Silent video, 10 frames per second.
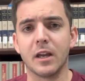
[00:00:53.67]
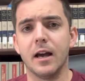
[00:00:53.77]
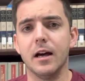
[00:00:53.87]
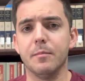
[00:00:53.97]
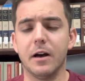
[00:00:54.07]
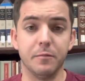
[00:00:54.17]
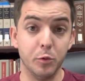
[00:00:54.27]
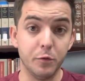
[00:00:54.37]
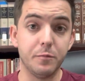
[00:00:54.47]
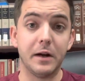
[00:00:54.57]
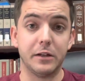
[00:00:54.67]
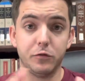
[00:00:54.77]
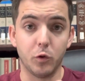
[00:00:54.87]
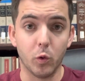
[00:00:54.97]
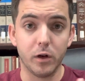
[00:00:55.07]
Um, I've moved my
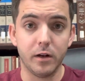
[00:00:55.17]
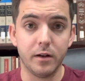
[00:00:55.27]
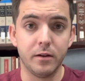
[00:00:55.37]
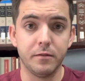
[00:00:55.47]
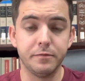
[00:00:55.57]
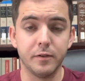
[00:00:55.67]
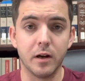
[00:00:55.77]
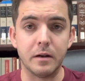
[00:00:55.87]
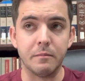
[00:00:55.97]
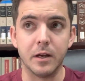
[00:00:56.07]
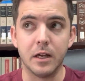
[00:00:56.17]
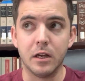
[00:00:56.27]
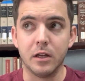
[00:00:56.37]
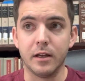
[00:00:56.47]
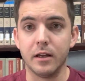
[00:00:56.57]
store from
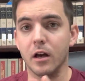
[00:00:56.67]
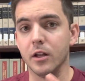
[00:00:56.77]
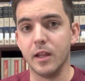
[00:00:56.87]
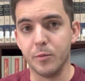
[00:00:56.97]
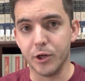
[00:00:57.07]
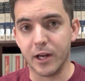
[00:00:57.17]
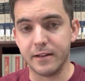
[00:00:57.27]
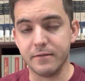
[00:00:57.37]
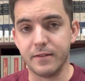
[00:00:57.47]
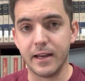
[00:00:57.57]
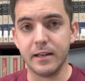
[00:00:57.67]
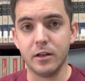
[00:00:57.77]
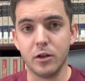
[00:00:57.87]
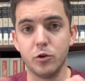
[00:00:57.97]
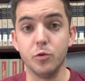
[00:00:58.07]
uh, labor not in vain
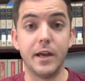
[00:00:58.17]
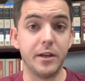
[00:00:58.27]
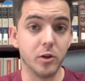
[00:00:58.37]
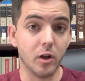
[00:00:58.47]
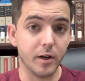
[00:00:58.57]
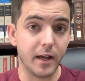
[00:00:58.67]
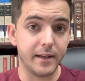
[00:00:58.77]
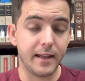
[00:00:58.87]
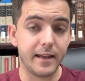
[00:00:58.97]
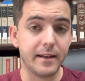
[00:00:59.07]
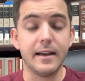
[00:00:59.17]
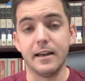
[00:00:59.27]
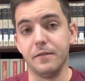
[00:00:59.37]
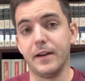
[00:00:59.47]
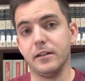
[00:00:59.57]
to danielr.net.
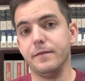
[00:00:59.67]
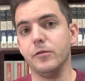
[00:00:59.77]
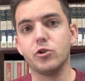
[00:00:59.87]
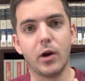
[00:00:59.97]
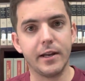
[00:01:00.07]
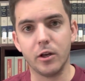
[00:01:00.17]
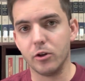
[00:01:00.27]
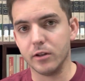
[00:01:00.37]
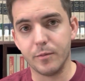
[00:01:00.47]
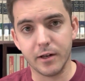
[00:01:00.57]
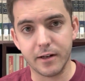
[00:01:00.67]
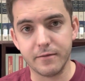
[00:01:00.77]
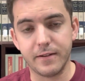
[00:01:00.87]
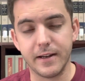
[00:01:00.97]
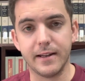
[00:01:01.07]
In fact, if you try to go to labor not in
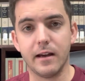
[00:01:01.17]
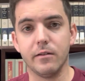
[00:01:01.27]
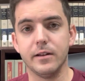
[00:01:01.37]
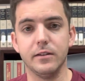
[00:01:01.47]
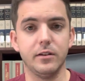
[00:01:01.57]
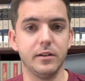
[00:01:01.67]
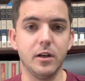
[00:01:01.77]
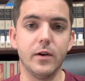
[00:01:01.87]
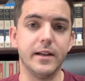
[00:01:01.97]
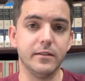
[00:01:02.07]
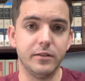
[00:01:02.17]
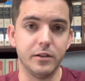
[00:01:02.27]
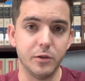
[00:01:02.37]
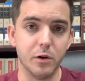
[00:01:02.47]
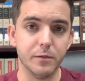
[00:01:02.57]
vain now, it's going to go ahead and
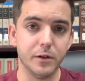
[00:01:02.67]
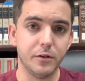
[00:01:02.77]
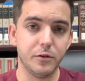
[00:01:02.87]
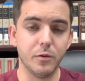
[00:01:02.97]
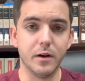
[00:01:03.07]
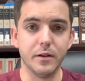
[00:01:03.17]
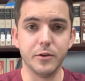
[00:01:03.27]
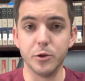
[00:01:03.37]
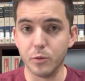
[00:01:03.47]
send you over to uh, the new